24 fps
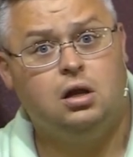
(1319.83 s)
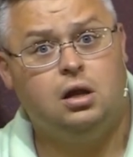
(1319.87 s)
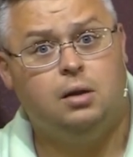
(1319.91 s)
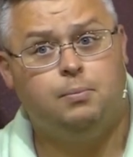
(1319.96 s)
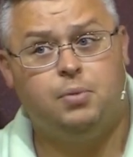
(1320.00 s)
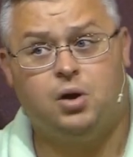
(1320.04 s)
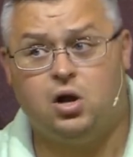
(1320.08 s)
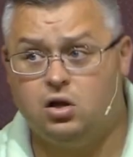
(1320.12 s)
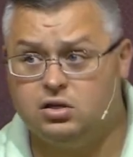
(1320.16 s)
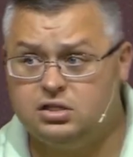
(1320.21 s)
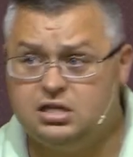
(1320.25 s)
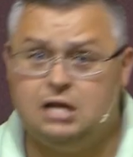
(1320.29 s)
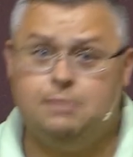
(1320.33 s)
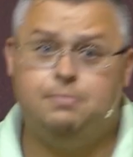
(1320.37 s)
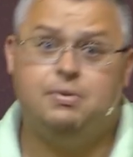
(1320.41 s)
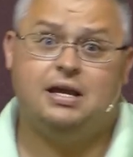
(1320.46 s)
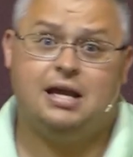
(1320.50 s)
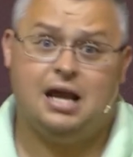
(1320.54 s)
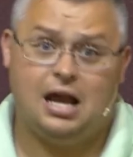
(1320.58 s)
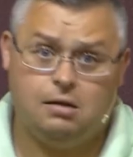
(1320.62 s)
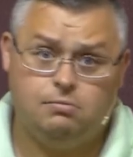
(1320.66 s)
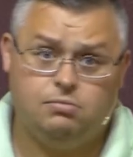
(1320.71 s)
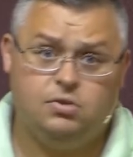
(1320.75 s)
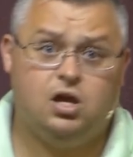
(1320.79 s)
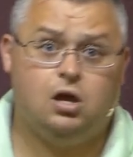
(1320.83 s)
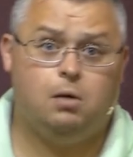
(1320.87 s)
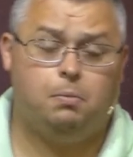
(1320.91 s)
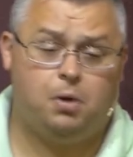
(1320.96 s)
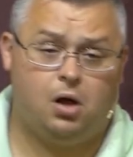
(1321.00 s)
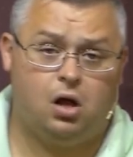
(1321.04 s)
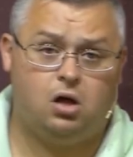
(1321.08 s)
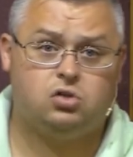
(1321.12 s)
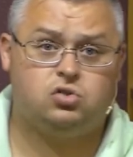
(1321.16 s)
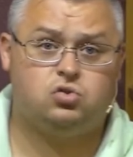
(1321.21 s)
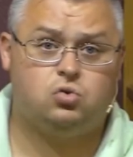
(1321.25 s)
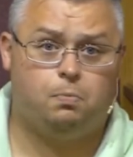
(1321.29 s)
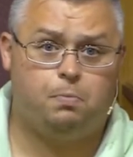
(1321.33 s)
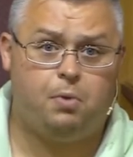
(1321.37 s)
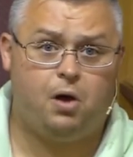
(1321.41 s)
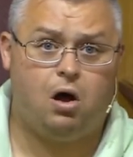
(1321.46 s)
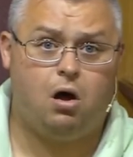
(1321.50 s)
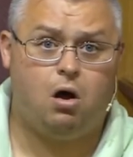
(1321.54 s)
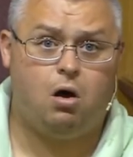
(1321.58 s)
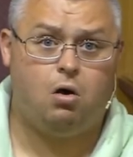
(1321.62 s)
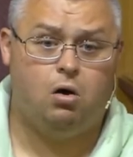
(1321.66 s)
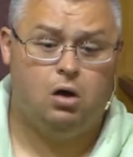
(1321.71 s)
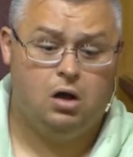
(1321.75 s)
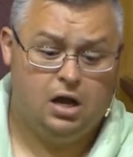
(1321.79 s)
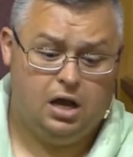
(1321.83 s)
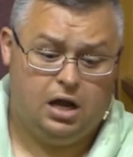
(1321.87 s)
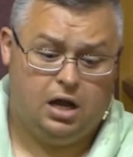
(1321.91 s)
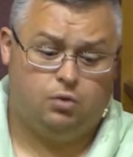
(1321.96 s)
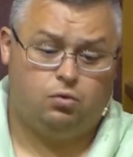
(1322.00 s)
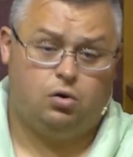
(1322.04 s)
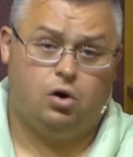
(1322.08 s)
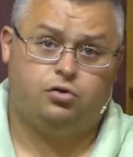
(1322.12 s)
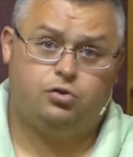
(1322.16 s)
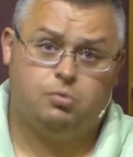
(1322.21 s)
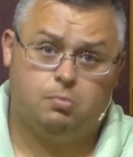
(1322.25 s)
Because he became the Apostle Paul and wrote the